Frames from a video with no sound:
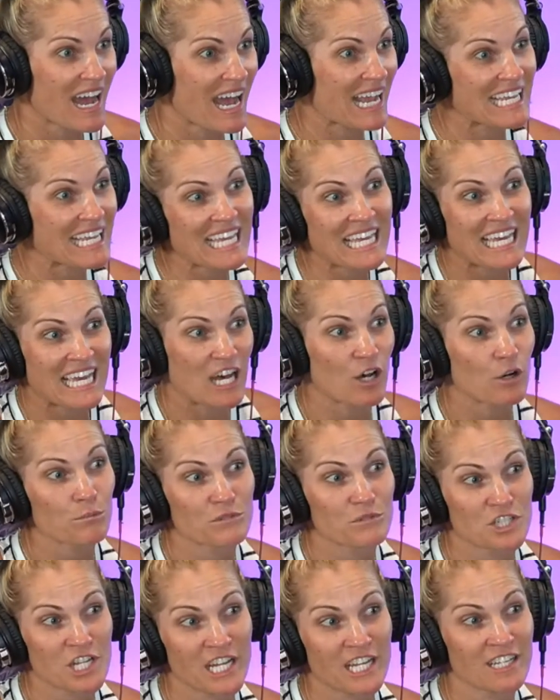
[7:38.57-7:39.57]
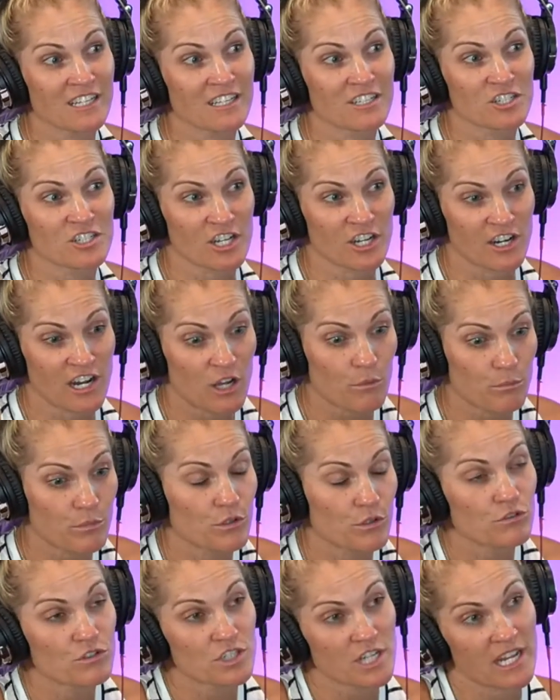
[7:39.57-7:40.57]
I can't help
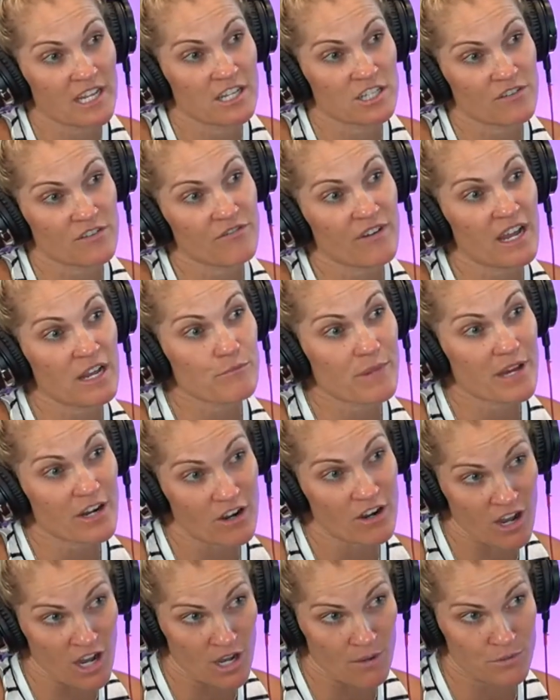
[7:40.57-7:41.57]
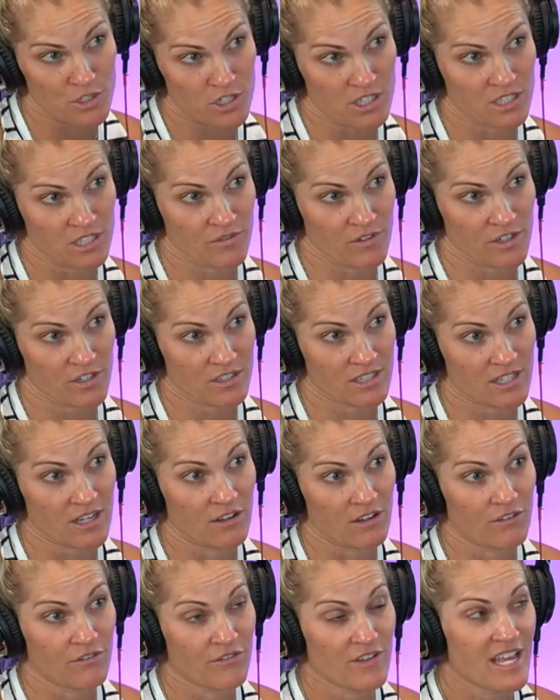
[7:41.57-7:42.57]
you change and find better options for
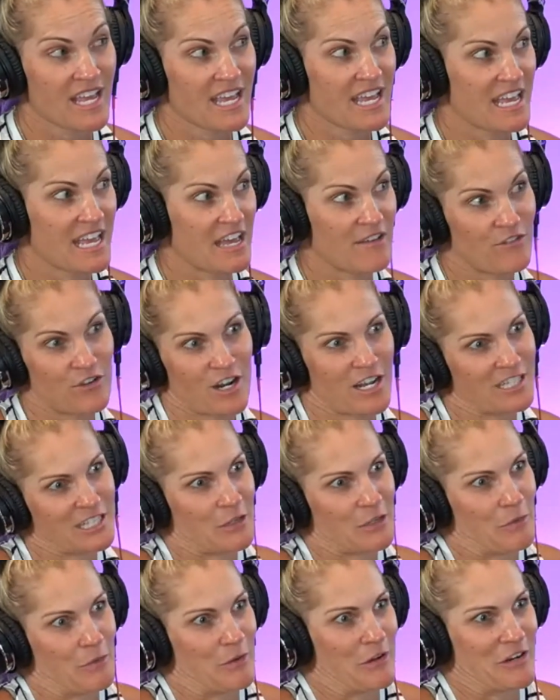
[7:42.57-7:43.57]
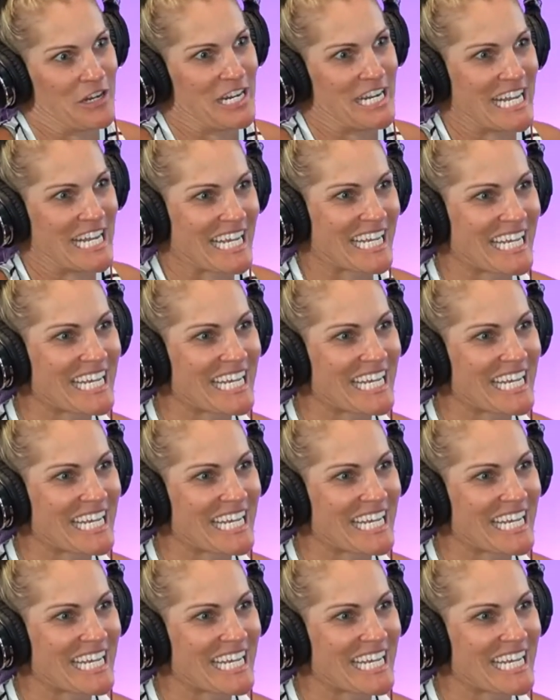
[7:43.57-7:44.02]
yourself if you're not telling me what you're eating.